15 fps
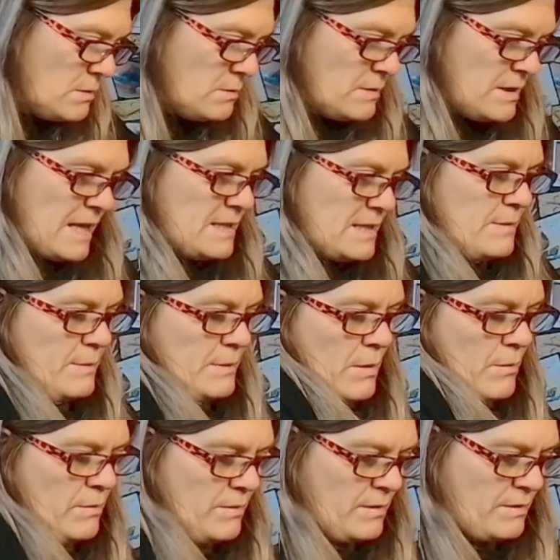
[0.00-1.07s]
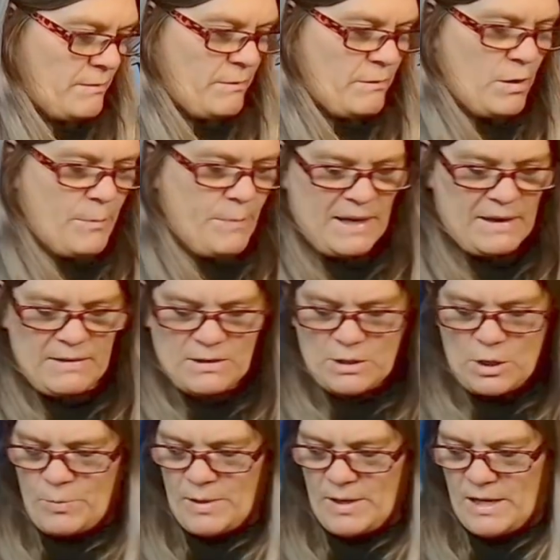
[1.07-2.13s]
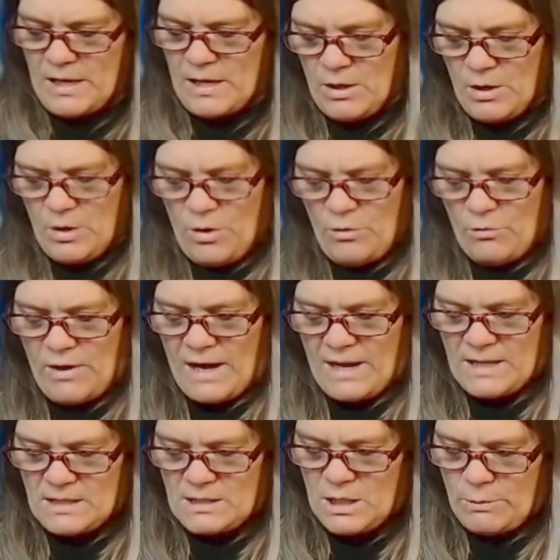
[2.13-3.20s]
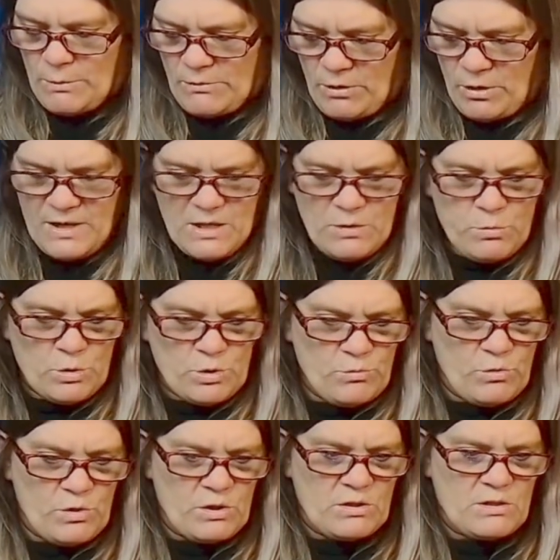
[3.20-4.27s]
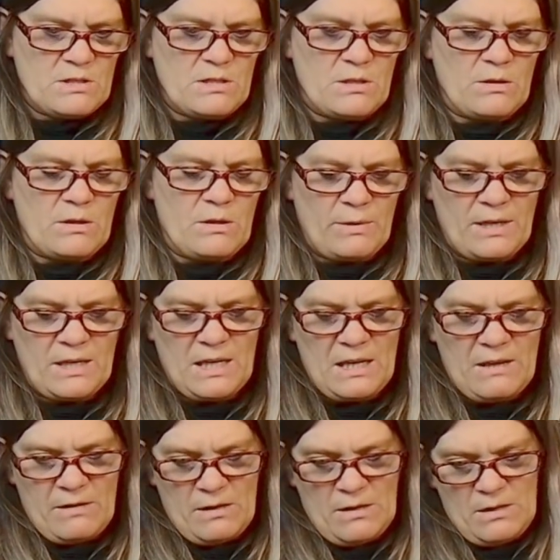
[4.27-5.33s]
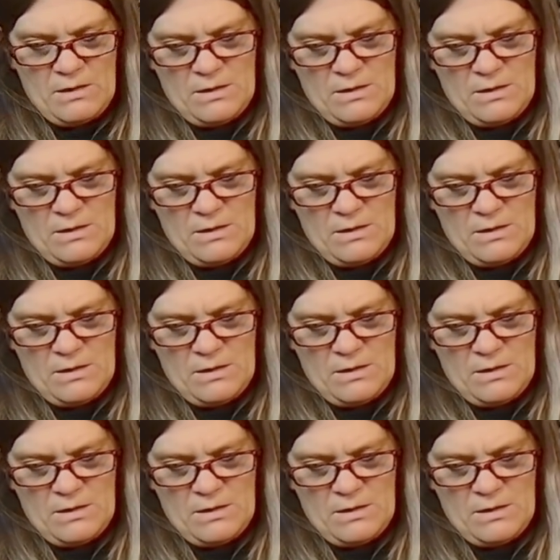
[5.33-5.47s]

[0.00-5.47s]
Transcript: Yes, here we go. We've got a packet that's open here. Right, so we've got these wooden ones that we can either,